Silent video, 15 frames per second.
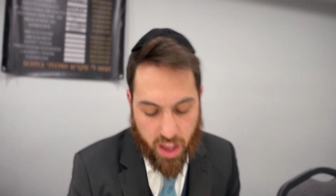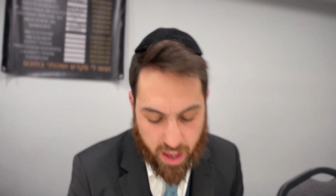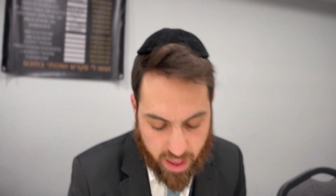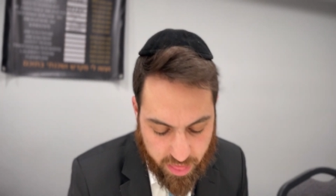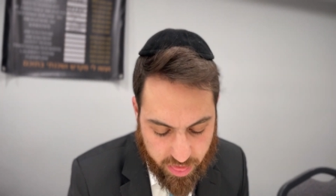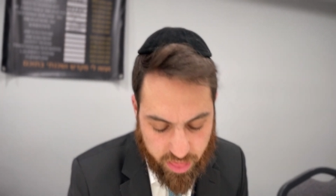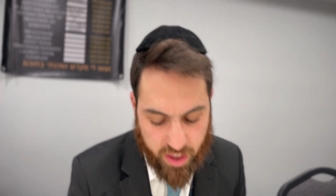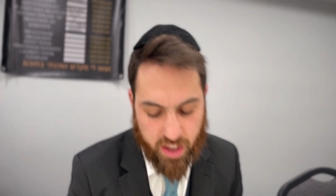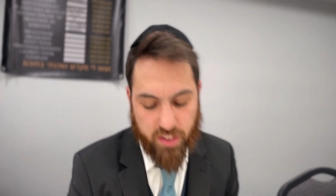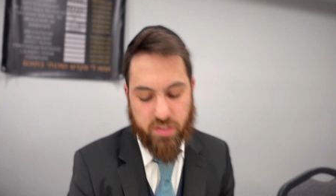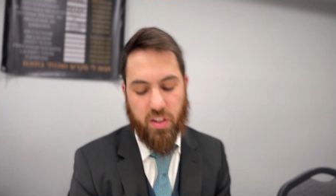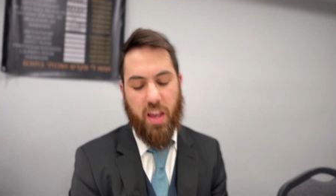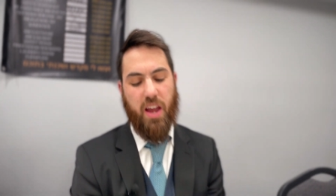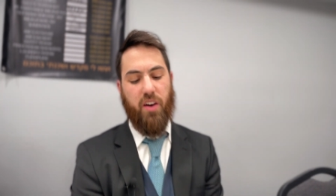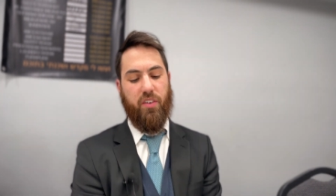in
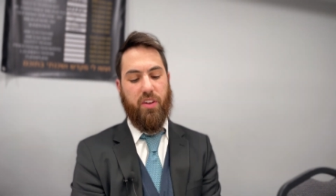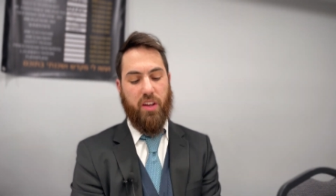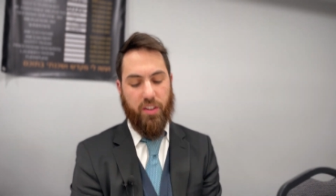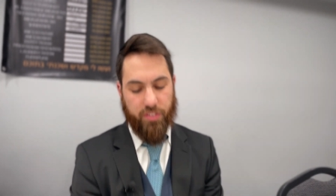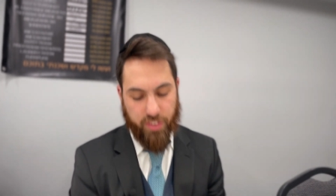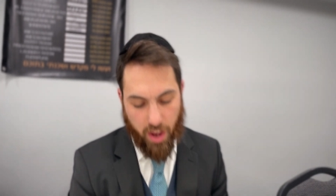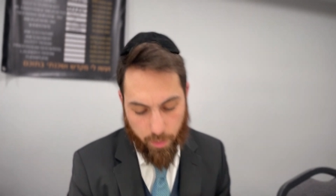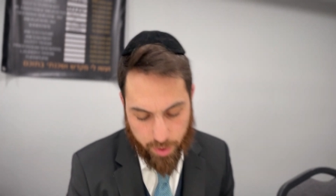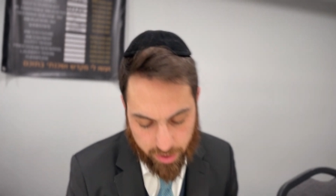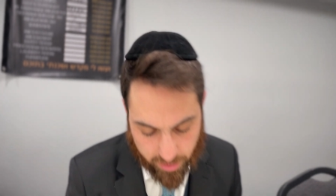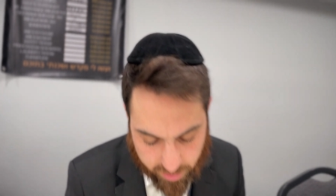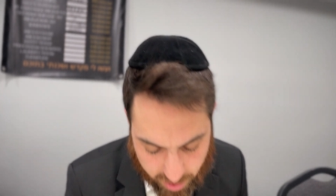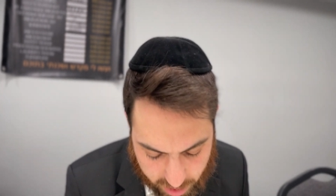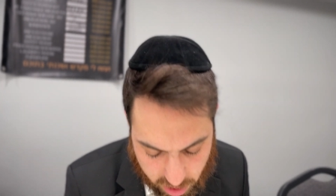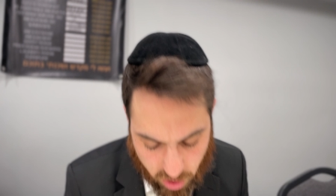these areas. And we
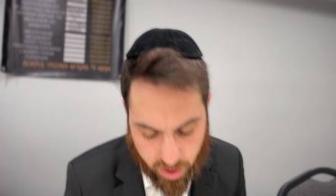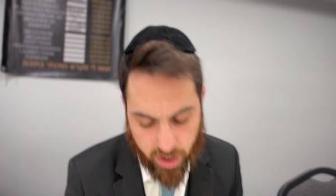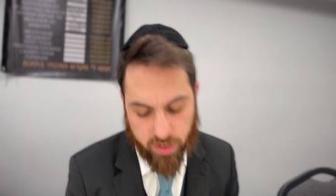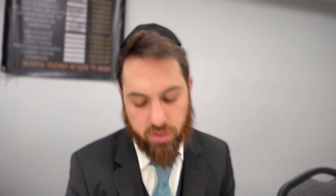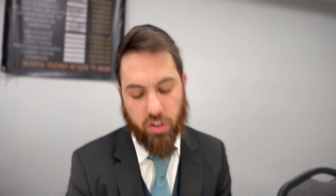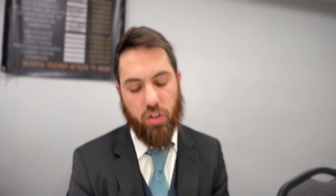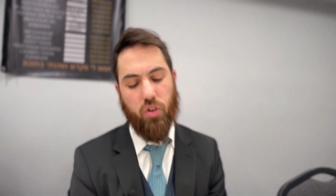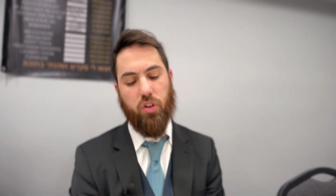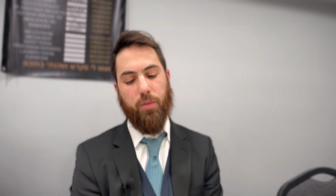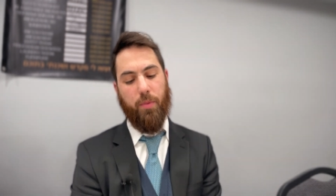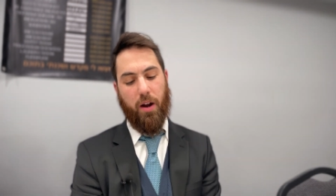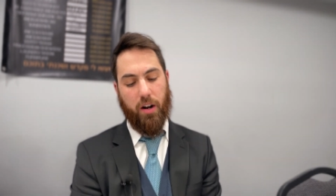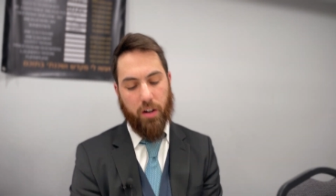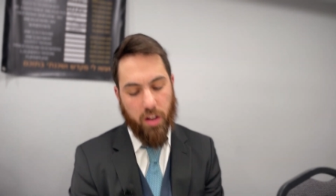continue. Here's the new Gemara.